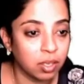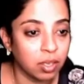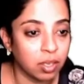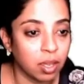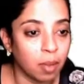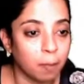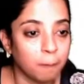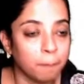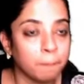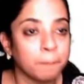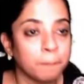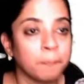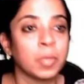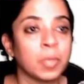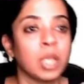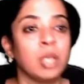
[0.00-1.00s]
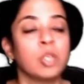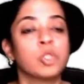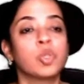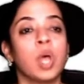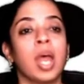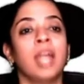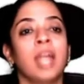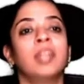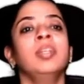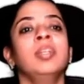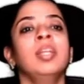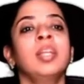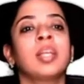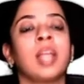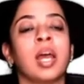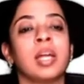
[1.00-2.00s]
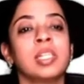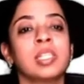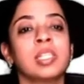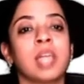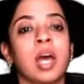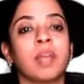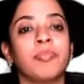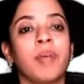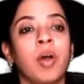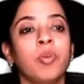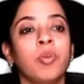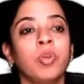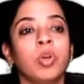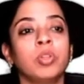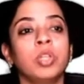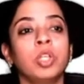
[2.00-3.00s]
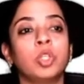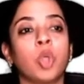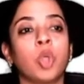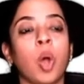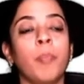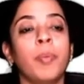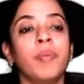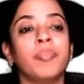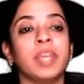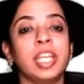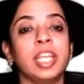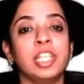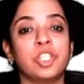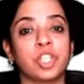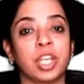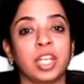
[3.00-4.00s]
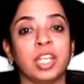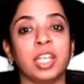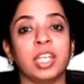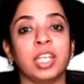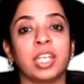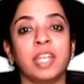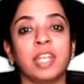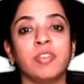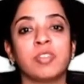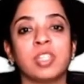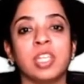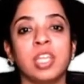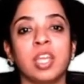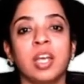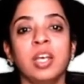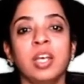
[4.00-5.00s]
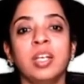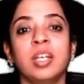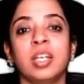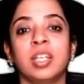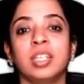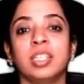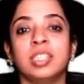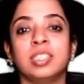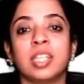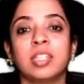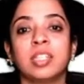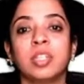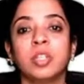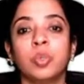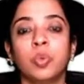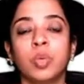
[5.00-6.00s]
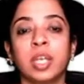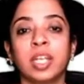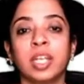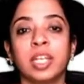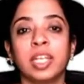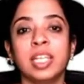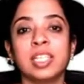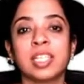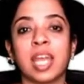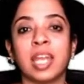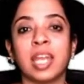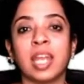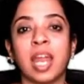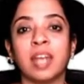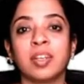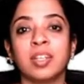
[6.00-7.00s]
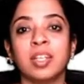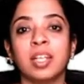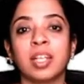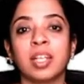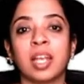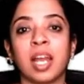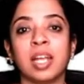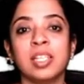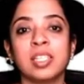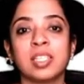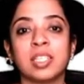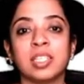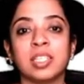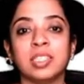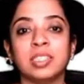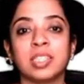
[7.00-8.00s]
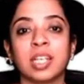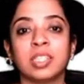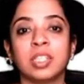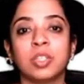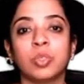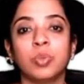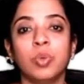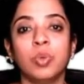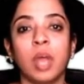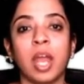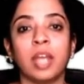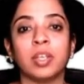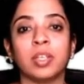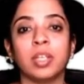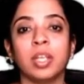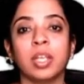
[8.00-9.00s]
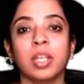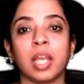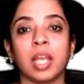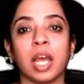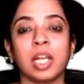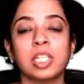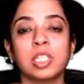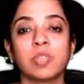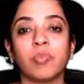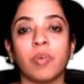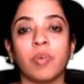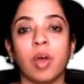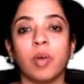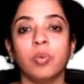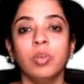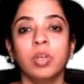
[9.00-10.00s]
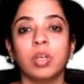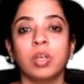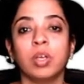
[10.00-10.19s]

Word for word: yeah so adrenal glands are found on the top of each kidney can you see here these are the two kidneys and adrenal glands these are the two adrenal glands found